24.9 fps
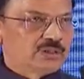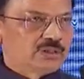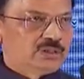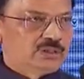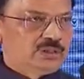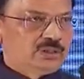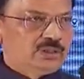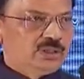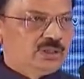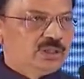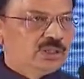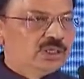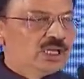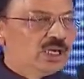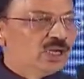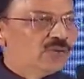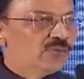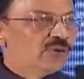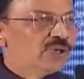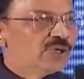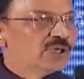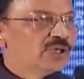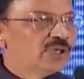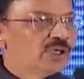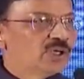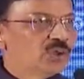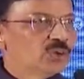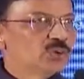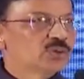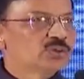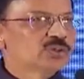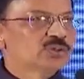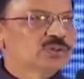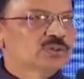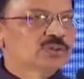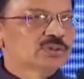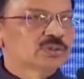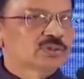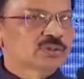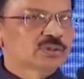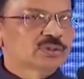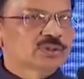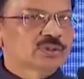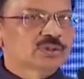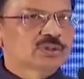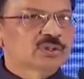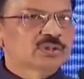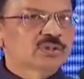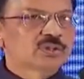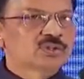delivering news,
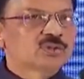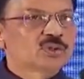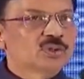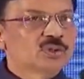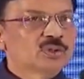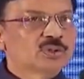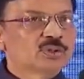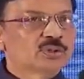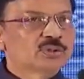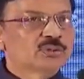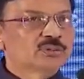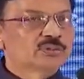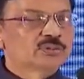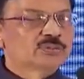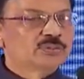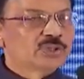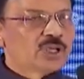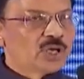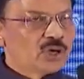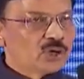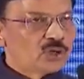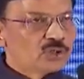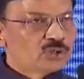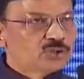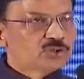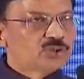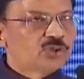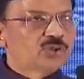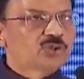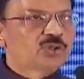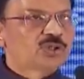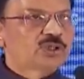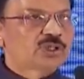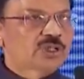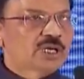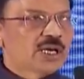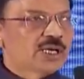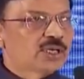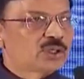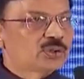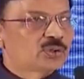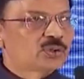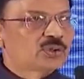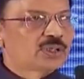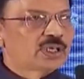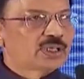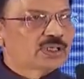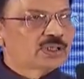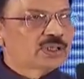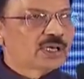so we are also trying to
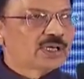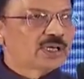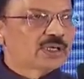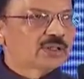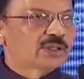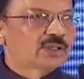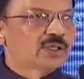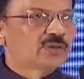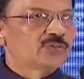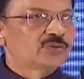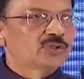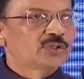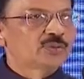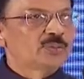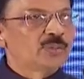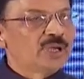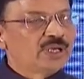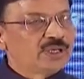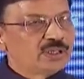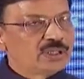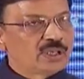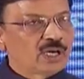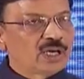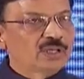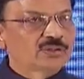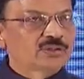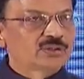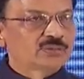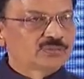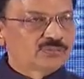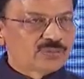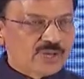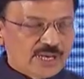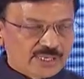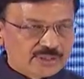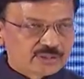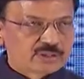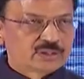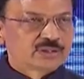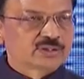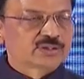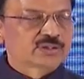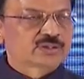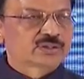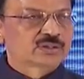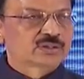get connected with many other factors